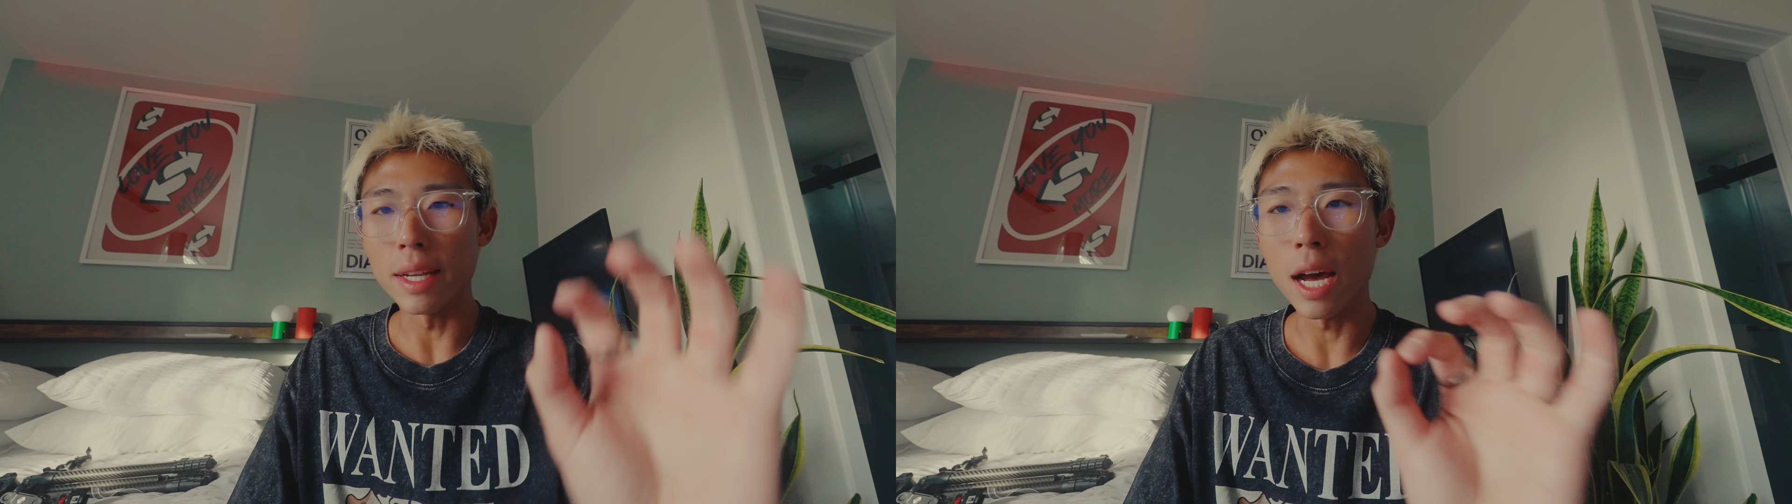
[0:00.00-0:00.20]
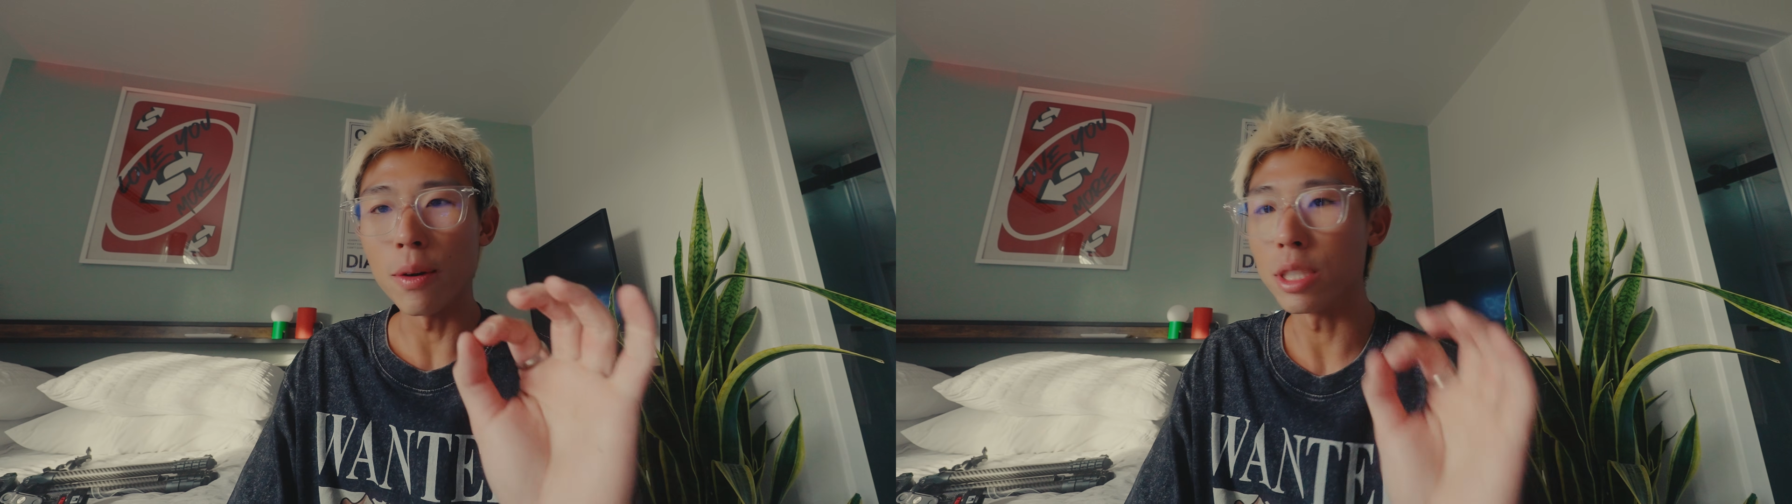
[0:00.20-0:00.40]

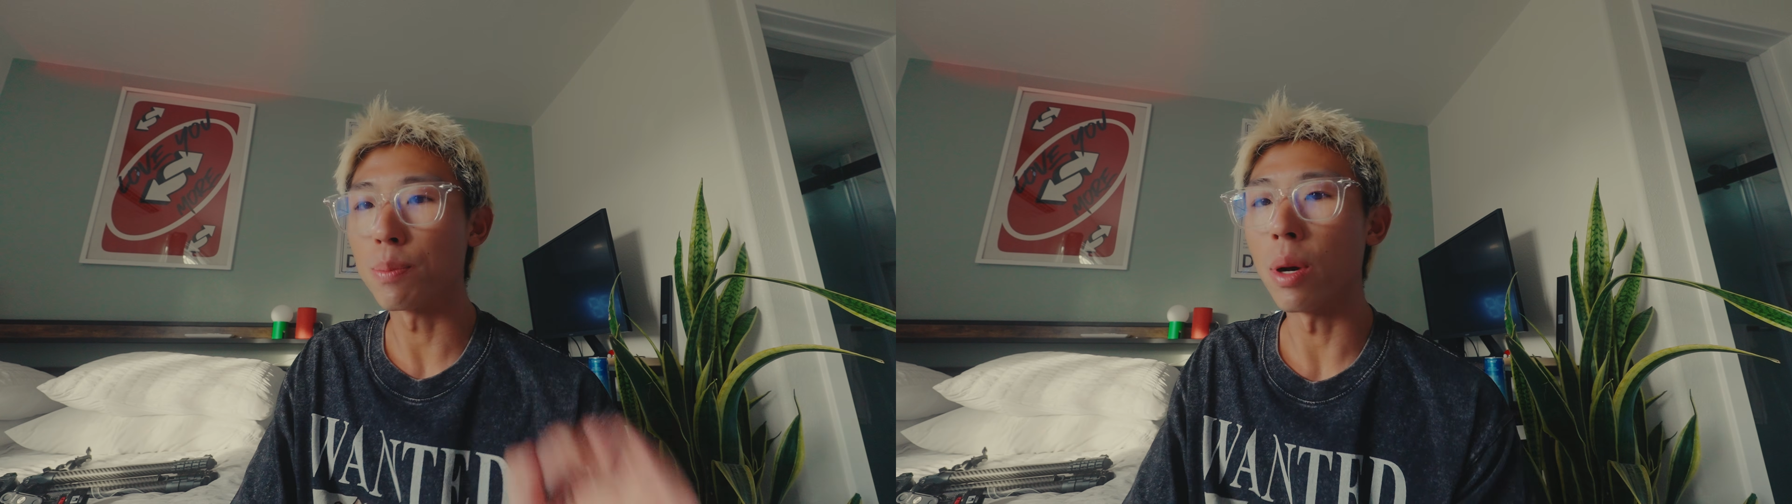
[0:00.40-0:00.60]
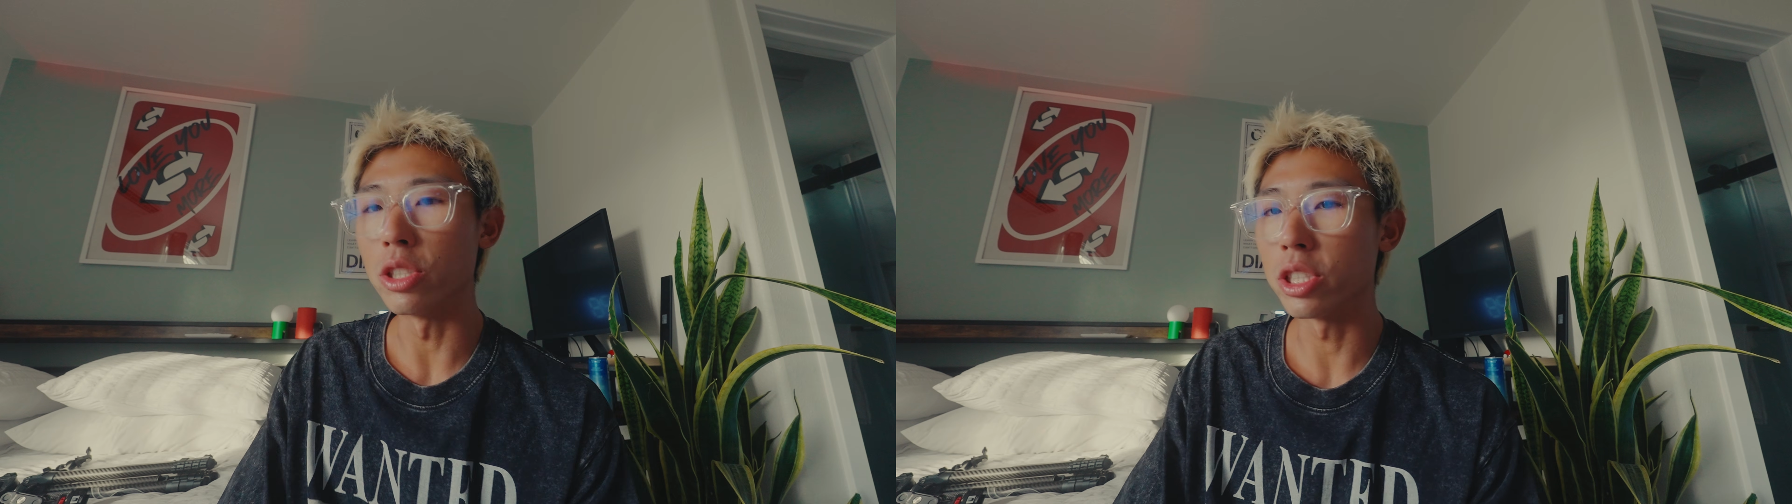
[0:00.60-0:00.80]
now it's
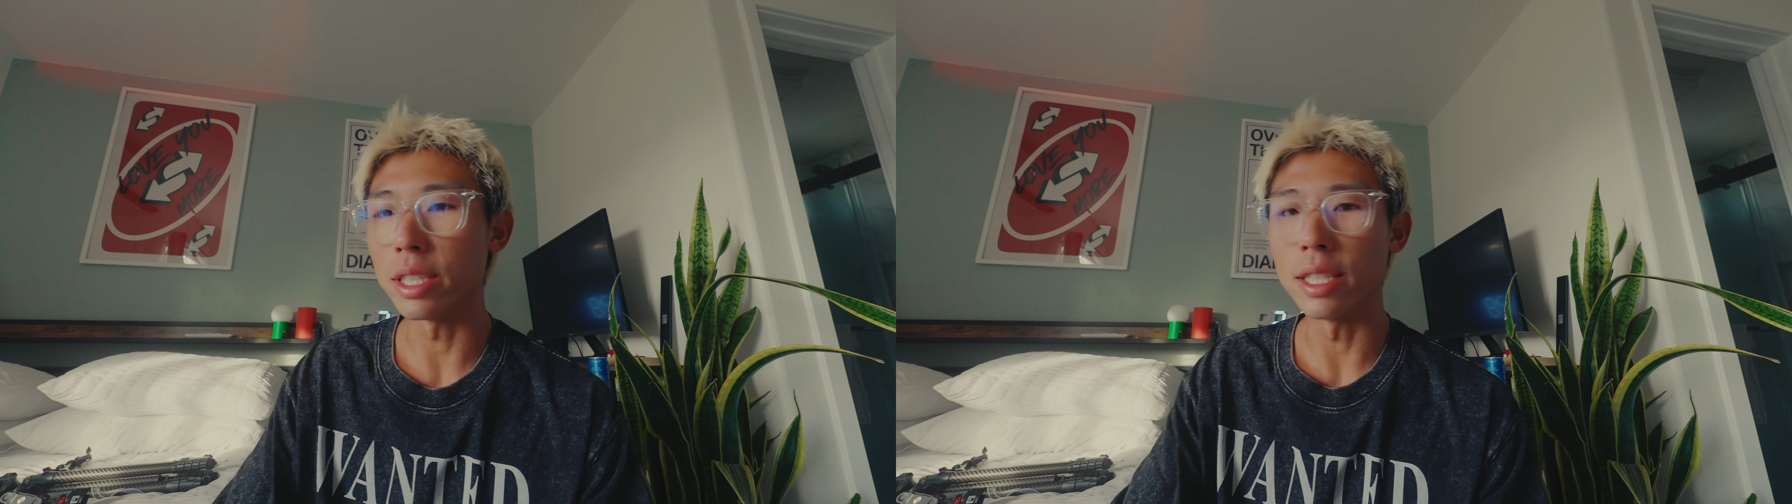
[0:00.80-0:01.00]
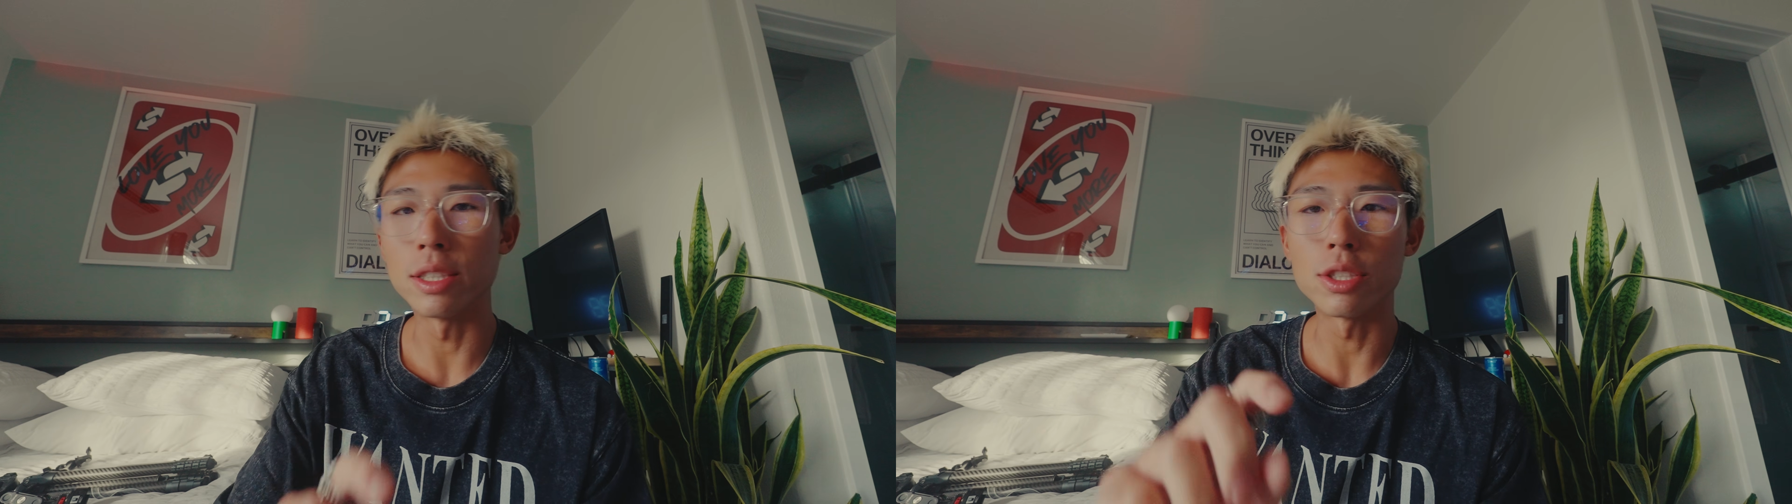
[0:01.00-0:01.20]
punched
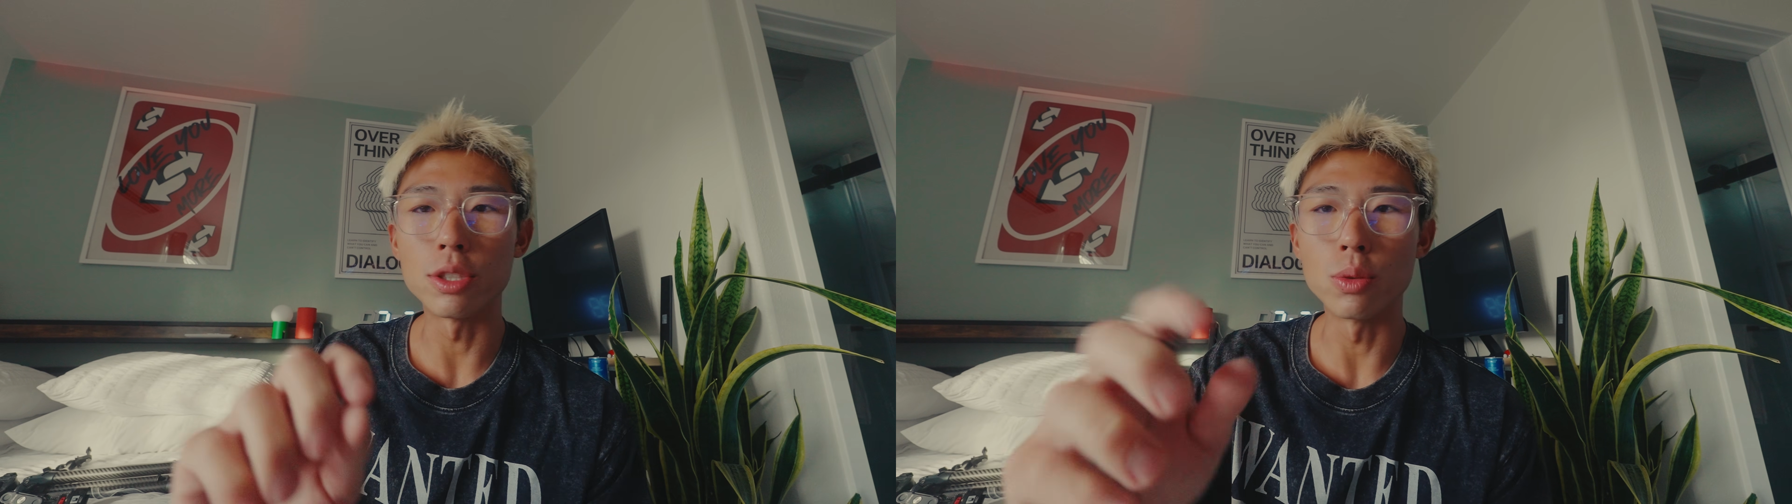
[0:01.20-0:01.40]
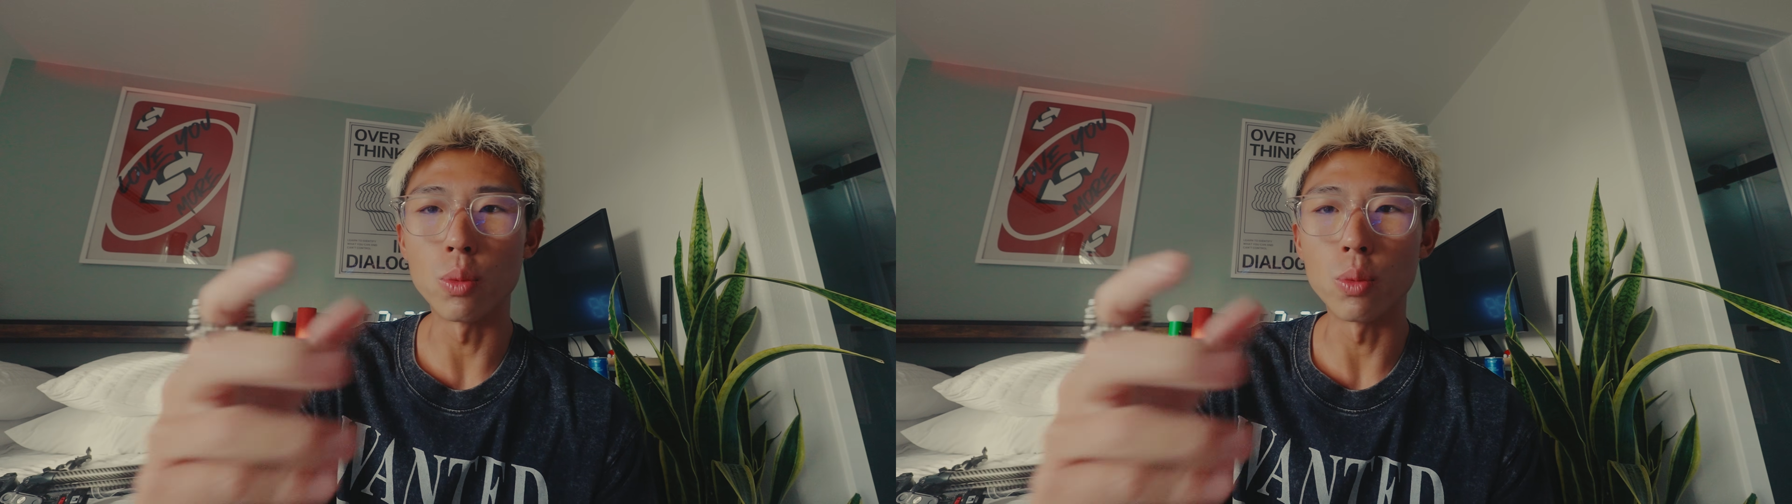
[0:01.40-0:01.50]
into